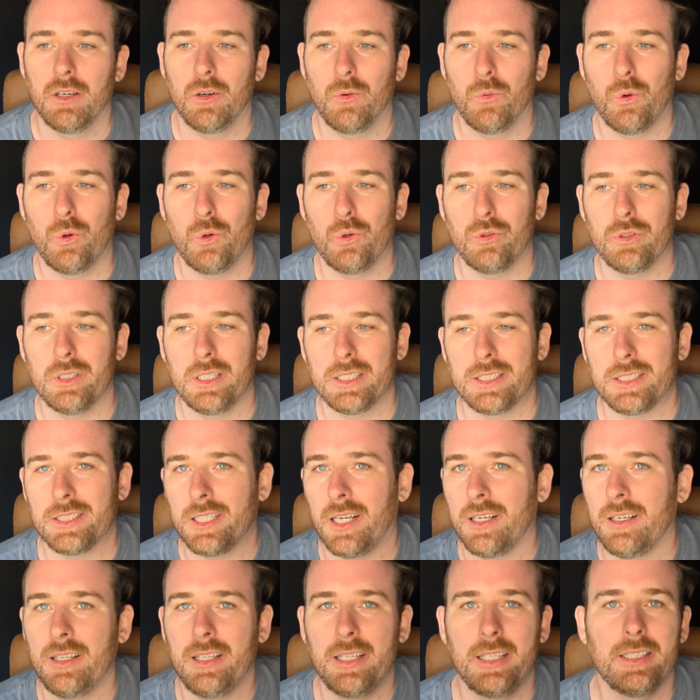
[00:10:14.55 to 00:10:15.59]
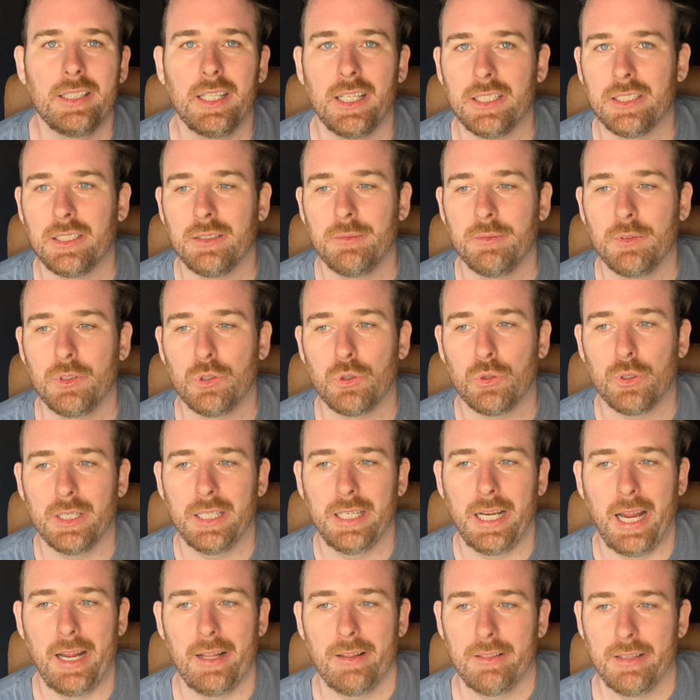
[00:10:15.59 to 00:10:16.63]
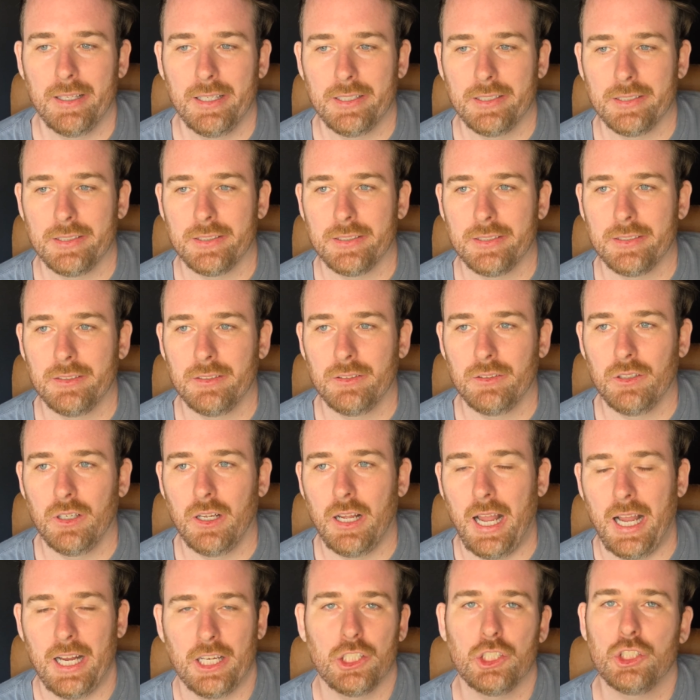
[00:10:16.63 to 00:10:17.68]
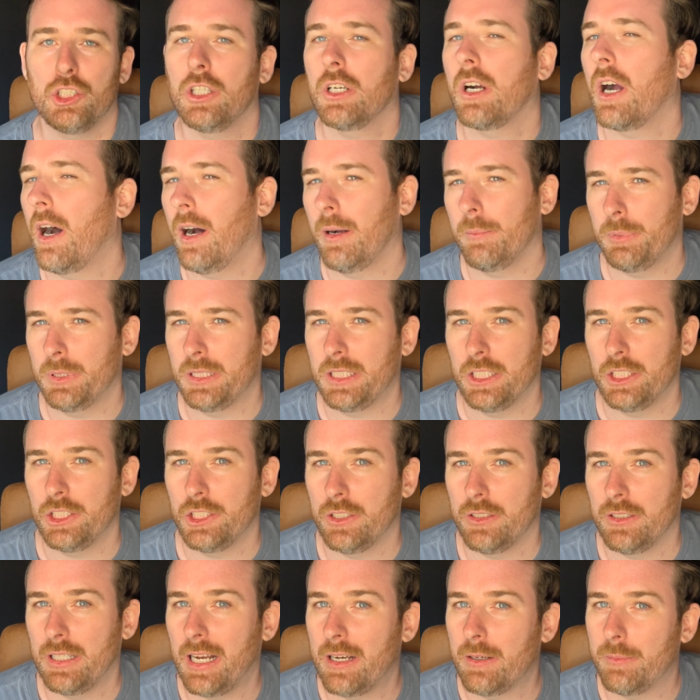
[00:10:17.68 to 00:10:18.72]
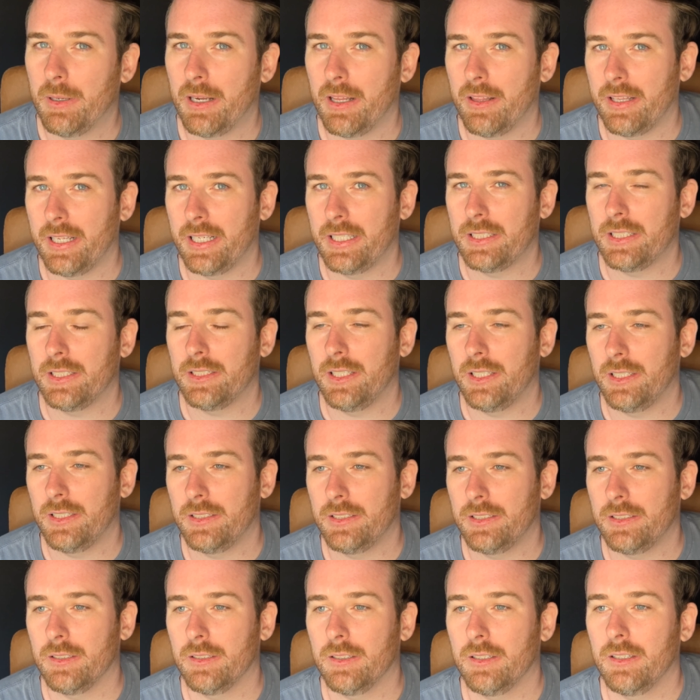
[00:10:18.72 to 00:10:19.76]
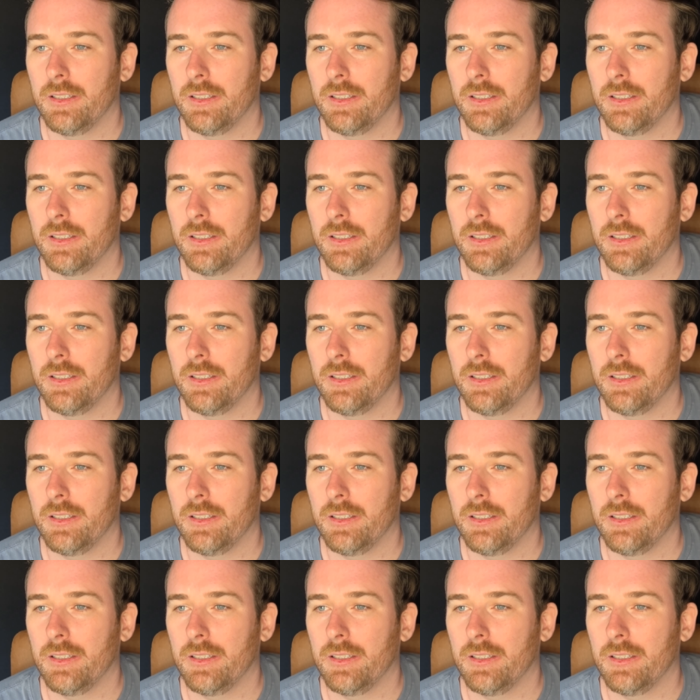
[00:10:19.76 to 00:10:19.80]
Well, it suddenly doesn't create this extra competition that everybody thinks it does.